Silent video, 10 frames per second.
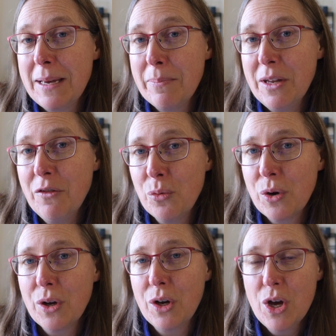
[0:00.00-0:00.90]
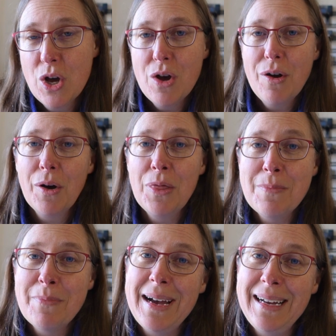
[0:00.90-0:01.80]
bit of work on the
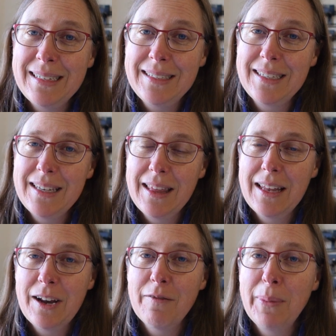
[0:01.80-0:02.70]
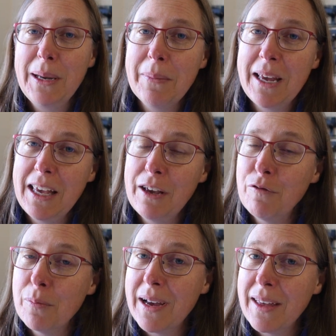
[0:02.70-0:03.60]
mask that I've been making
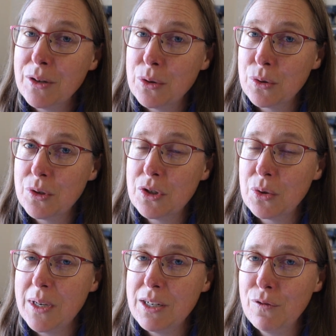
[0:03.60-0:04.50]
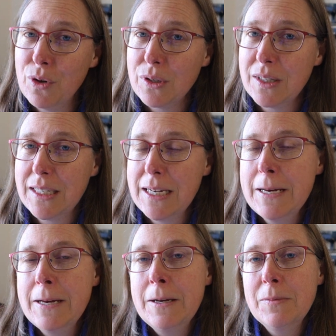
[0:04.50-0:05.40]
for my other daughter's 21st.
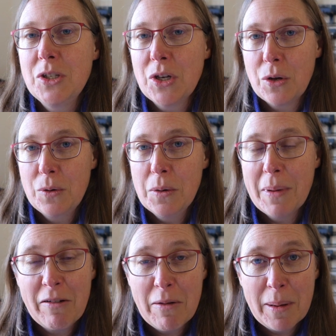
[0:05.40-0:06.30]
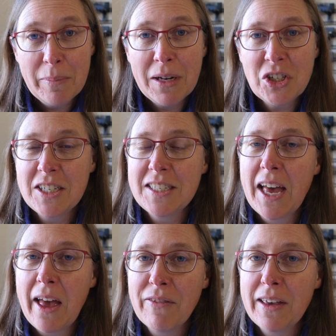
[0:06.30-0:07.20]
So you may remember she's
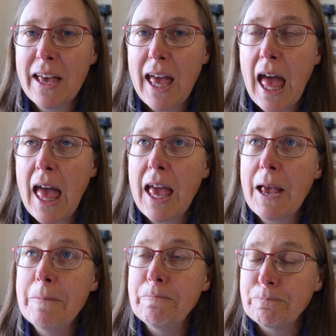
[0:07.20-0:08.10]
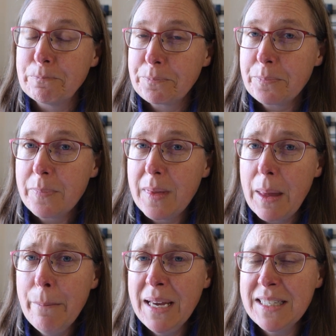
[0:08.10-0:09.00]
having a
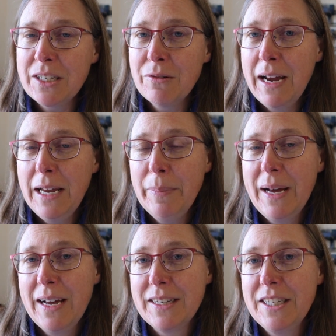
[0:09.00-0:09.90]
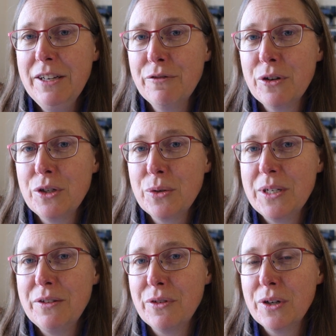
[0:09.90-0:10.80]
masquerade party for her
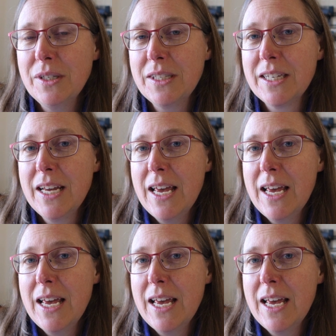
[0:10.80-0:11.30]
21st,